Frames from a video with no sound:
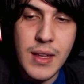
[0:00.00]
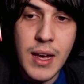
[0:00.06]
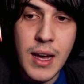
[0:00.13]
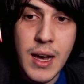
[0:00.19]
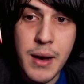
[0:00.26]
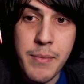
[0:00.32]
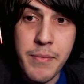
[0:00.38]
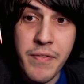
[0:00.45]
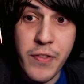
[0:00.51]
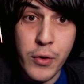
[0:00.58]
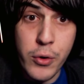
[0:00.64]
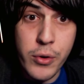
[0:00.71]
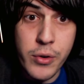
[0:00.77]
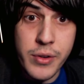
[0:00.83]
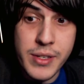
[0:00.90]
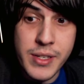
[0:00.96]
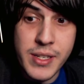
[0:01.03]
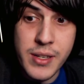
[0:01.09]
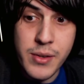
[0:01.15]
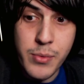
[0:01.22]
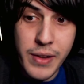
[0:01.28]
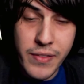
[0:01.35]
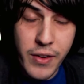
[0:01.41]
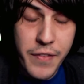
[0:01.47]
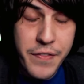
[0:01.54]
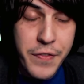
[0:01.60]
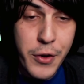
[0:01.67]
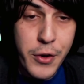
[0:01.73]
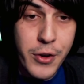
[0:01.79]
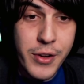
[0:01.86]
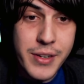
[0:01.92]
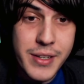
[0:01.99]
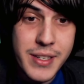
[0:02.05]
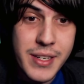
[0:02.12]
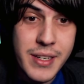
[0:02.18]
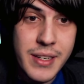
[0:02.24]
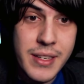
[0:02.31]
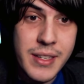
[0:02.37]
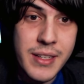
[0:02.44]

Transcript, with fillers: Um, food. We've got food.